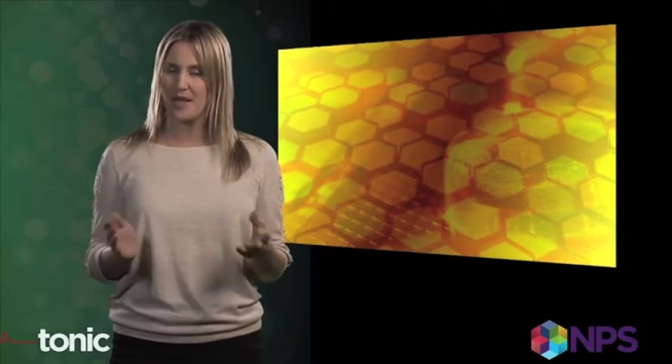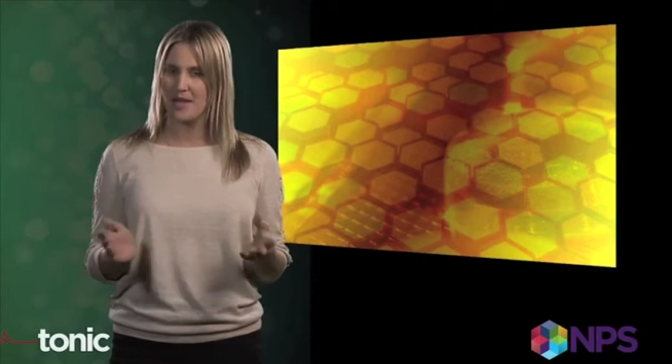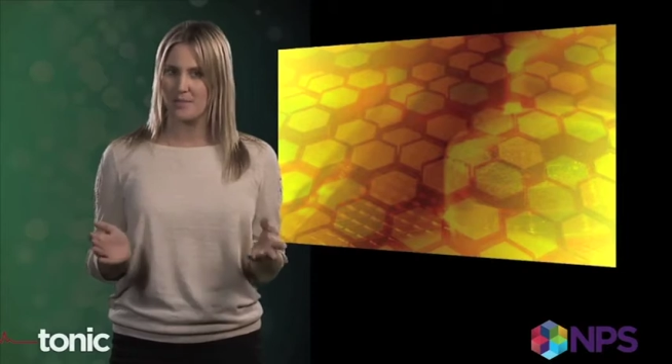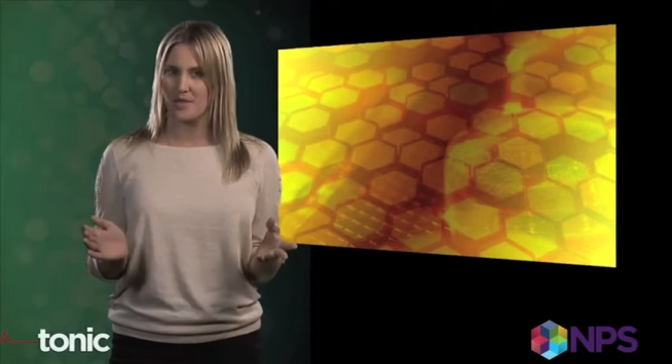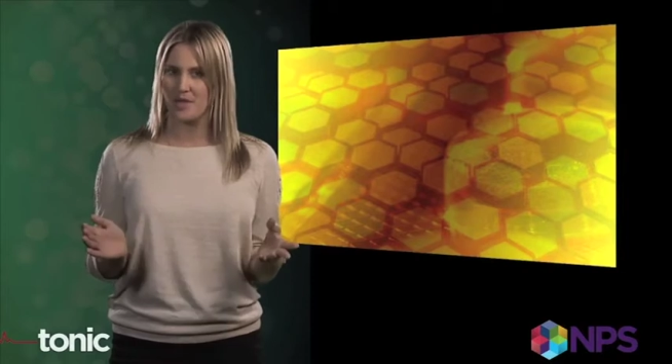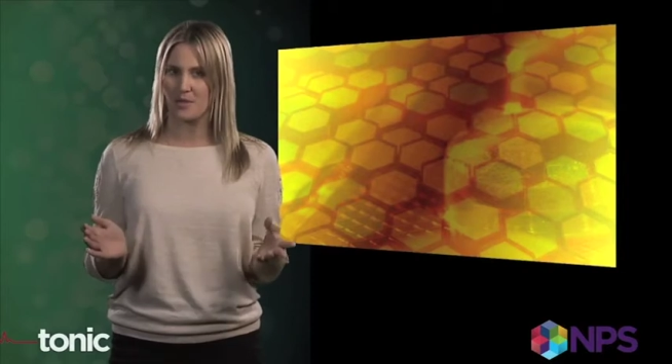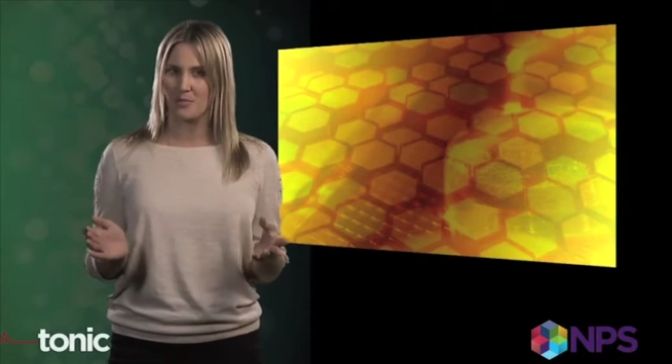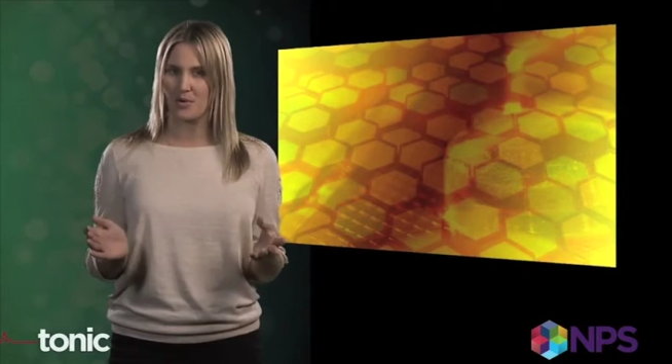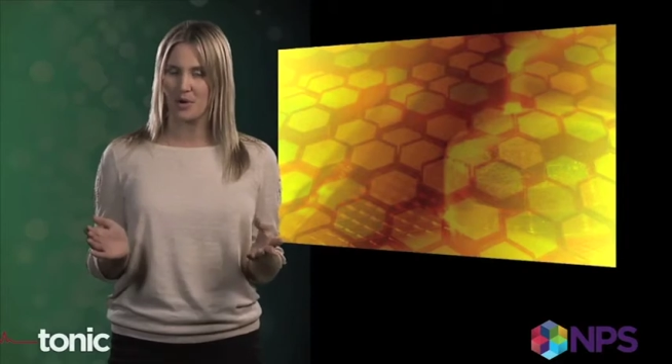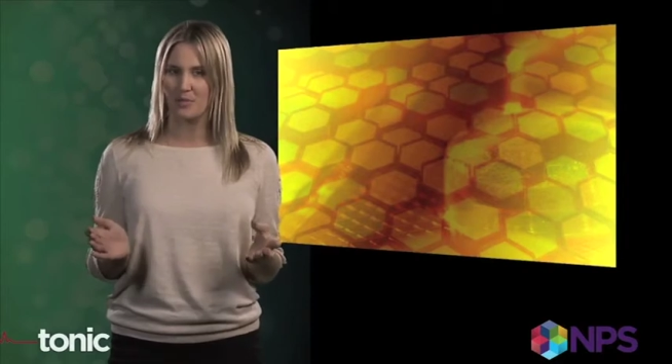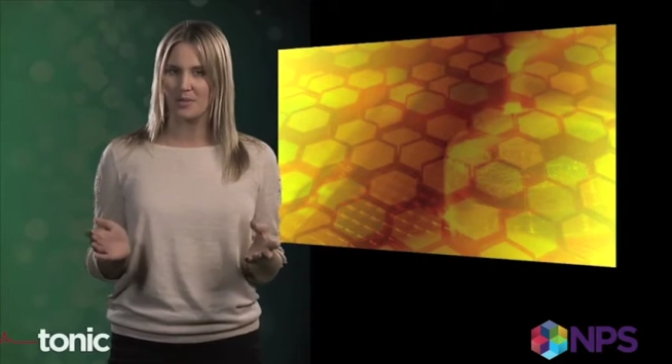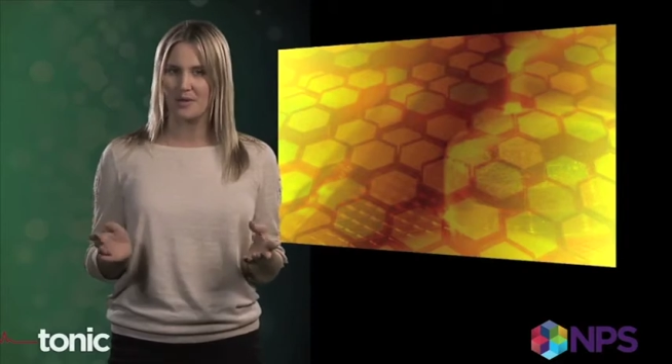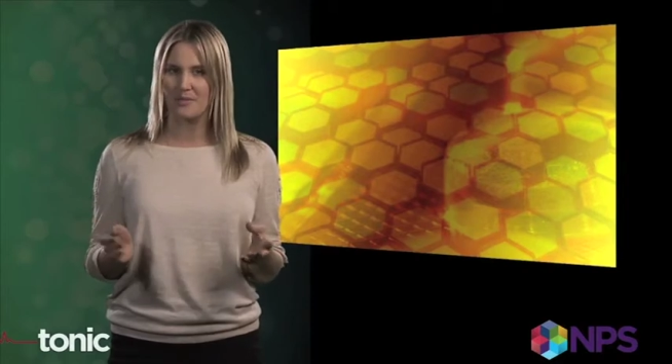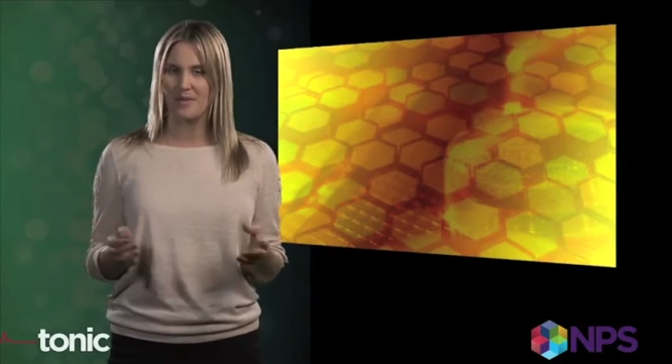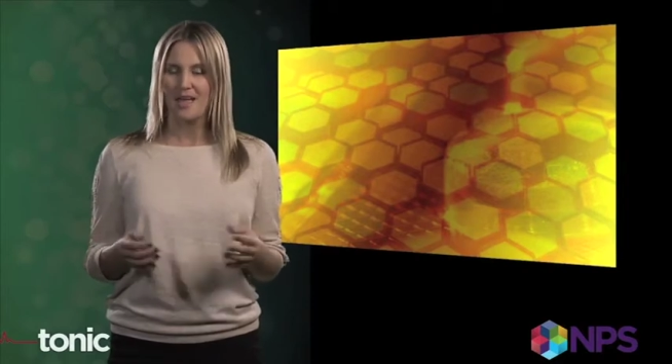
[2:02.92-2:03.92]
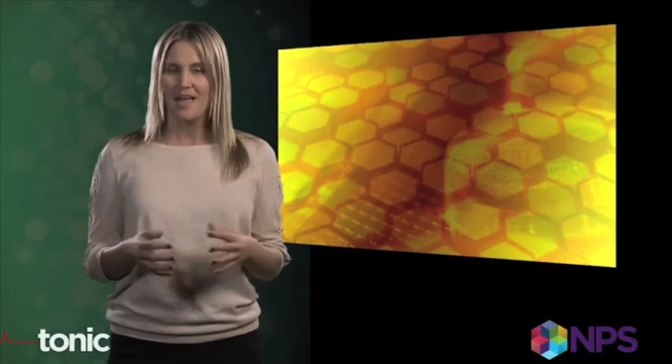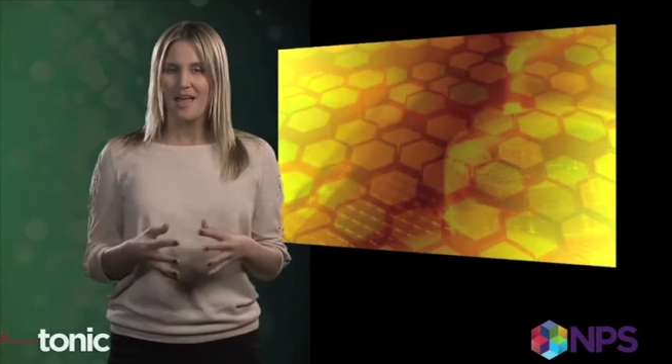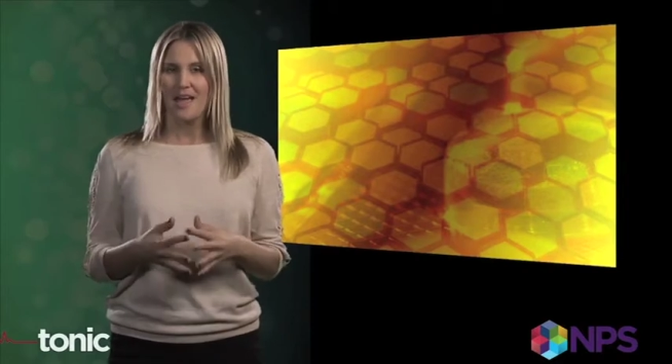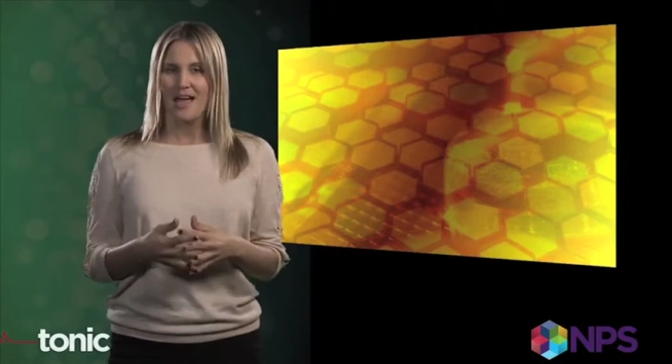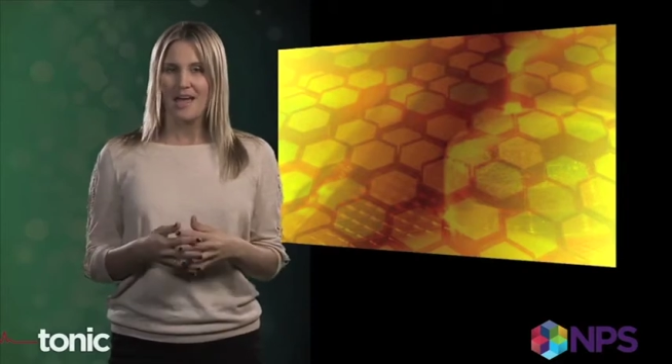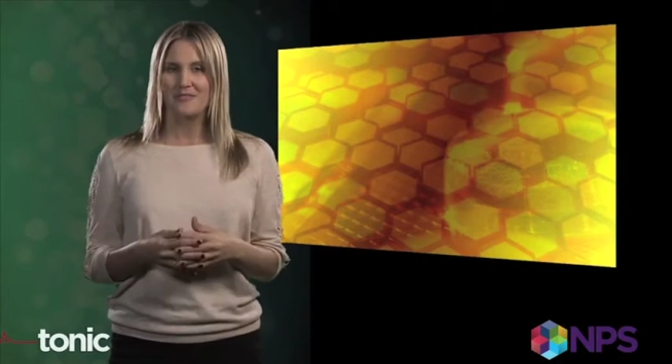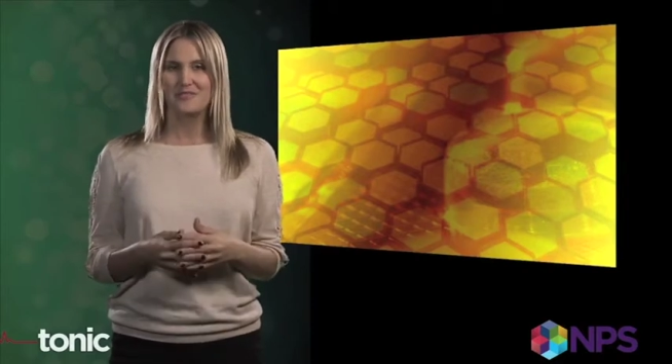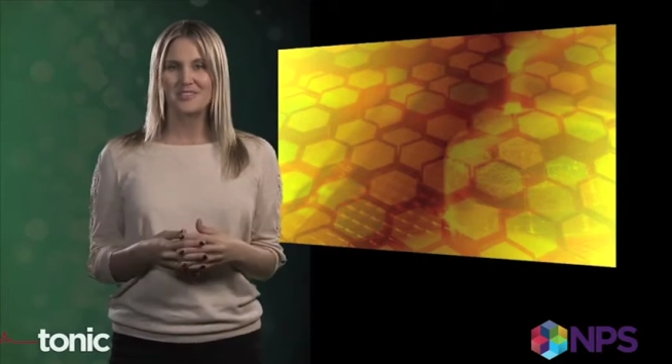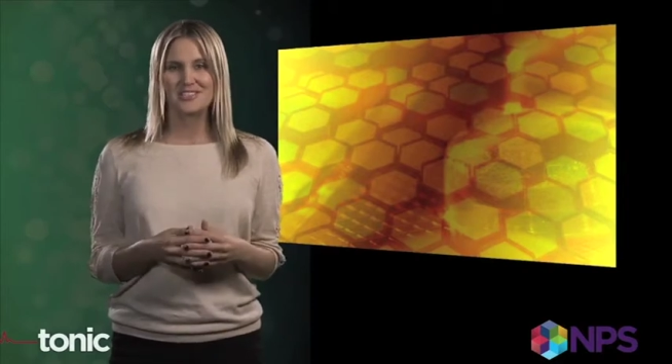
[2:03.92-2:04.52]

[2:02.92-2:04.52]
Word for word: may be a problem, and